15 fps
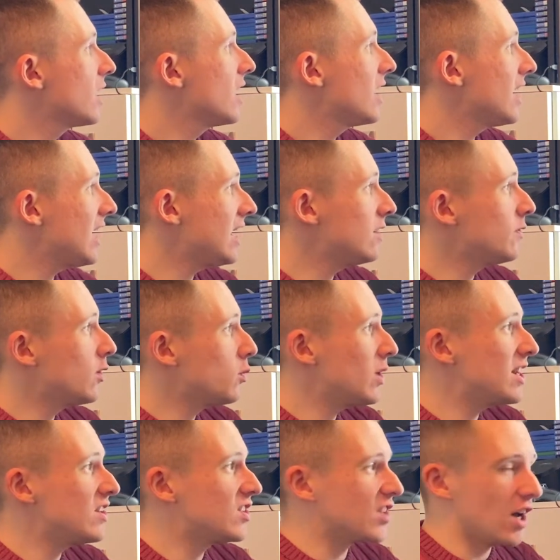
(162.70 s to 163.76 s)
In the
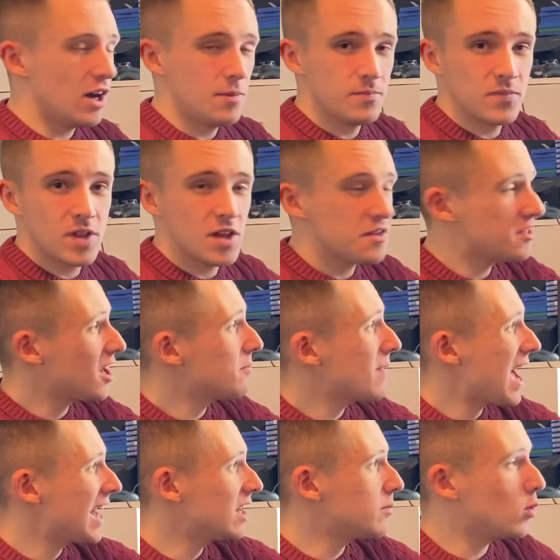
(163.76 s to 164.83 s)
winter, some
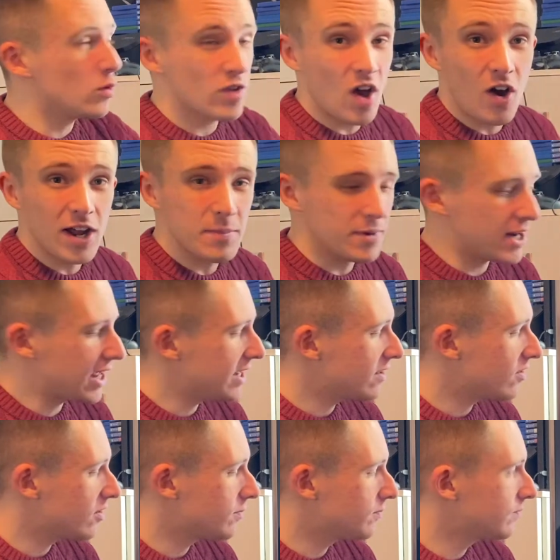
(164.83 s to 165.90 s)
animals hibernate.
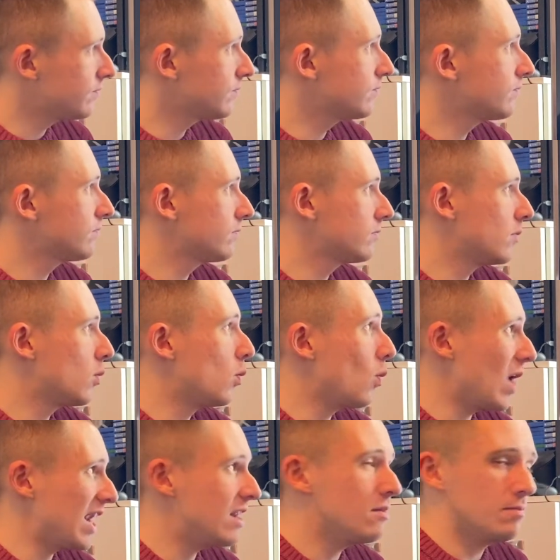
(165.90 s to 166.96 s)
When?